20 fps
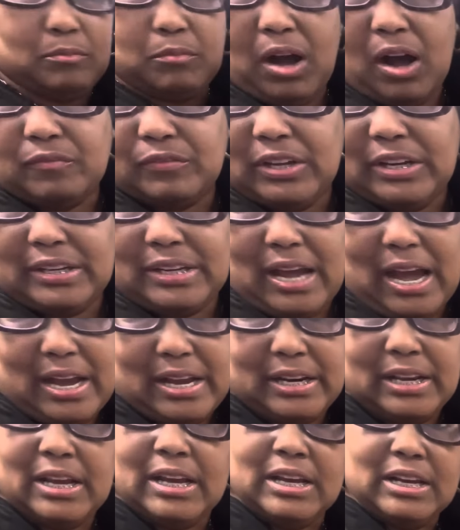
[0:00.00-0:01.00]
off at
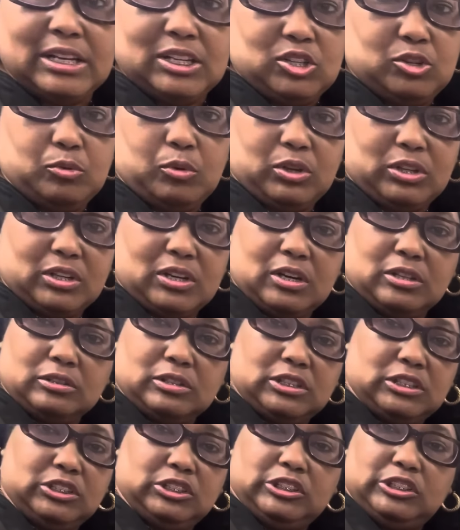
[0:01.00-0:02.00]
night, you want to go
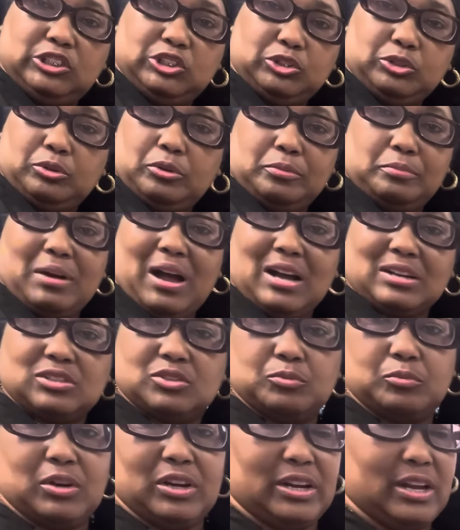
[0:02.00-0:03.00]
to your jewelry box
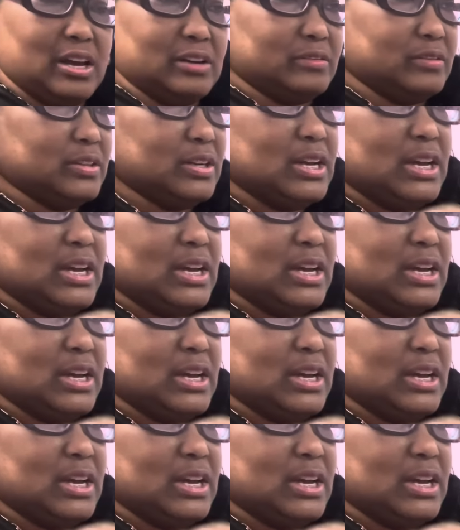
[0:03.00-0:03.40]
or whatever.